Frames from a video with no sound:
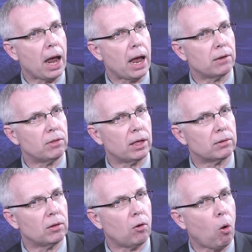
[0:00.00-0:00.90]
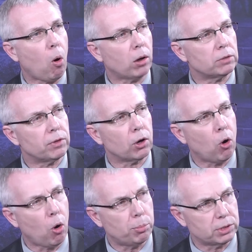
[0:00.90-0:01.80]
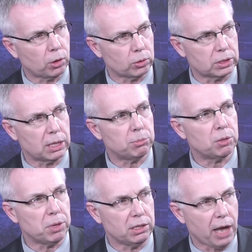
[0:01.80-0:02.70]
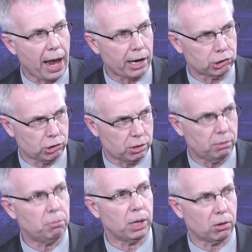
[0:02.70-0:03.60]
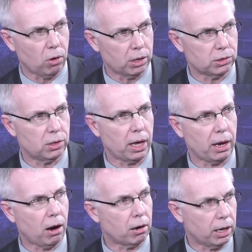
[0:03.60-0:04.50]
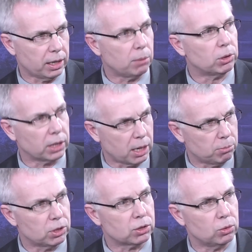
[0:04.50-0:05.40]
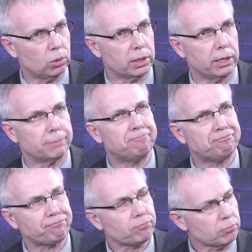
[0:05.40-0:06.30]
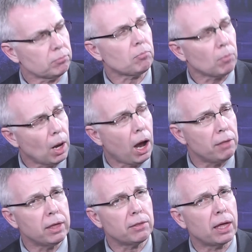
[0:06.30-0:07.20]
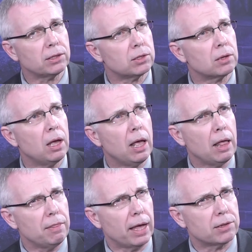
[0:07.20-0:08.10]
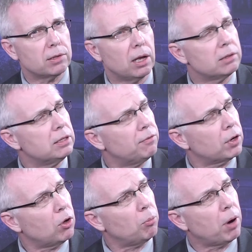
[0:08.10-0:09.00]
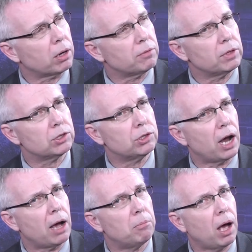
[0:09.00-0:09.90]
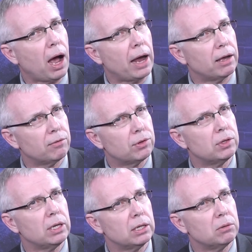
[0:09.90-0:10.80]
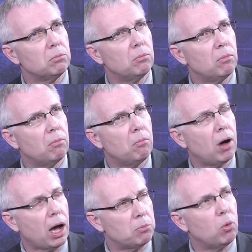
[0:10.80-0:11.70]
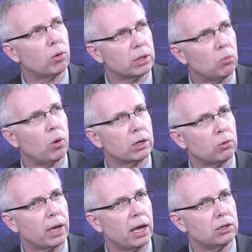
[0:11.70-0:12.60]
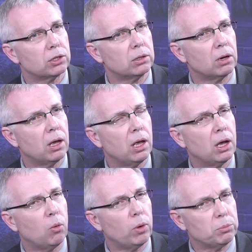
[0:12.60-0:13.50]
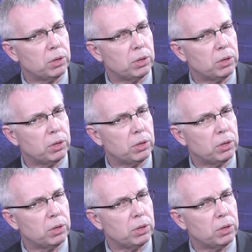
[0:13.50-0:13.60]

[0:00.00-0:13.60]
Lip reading: and that all of their hopes don't seem to be dashed because they are unable to come to school here. I think that's a difficult part of this job. I have seen it on more than one occasion when